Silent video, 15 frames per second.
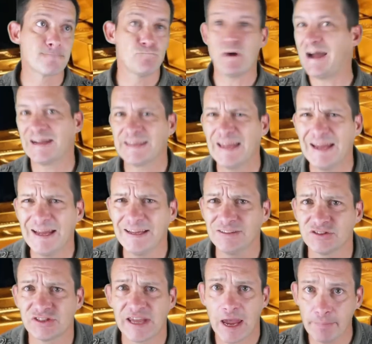but I
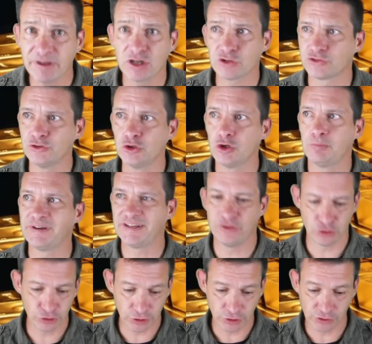can't yet because nobody
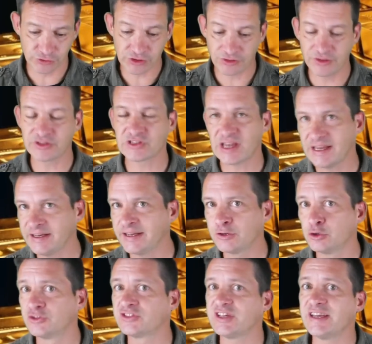knows. They're saying it
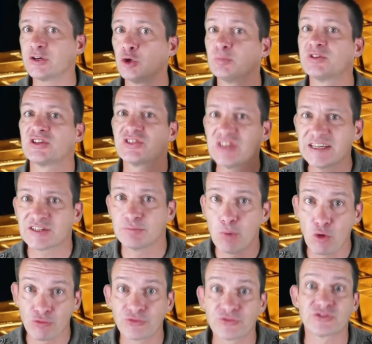could take up to 6
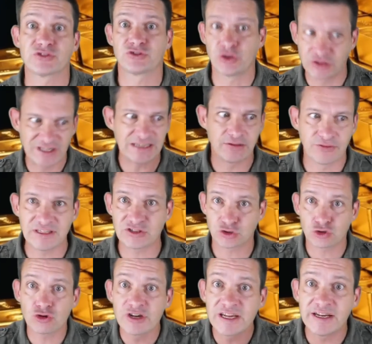months to dig this
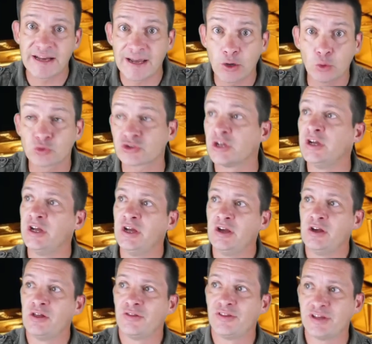train out.
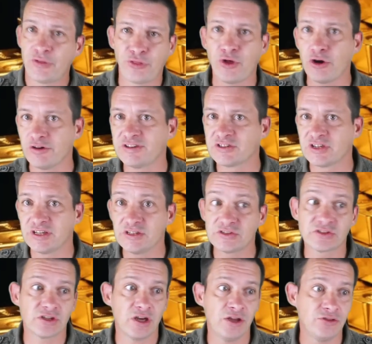The
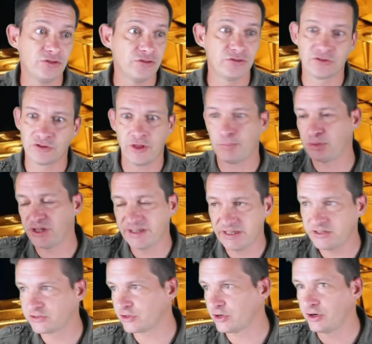authorities and the
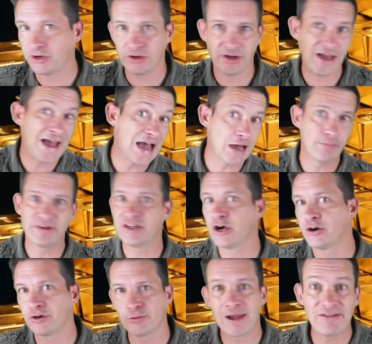police or army
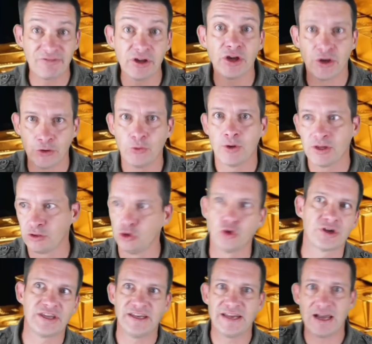or whoever who are
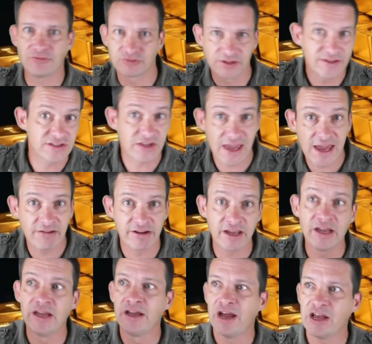looking after this
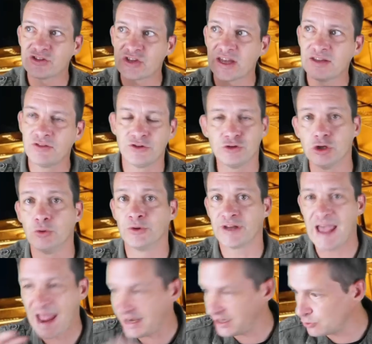area are saying they don't
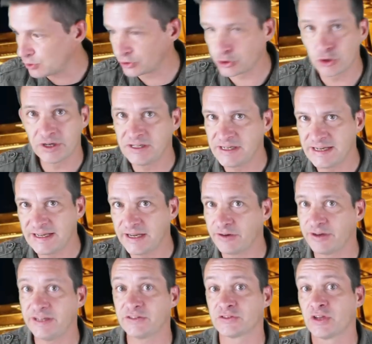want anyone going
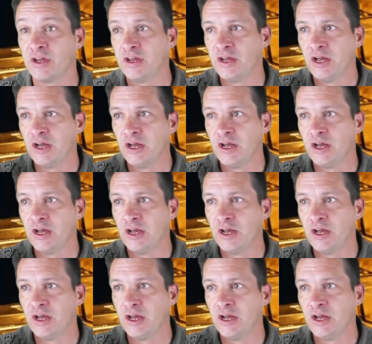near it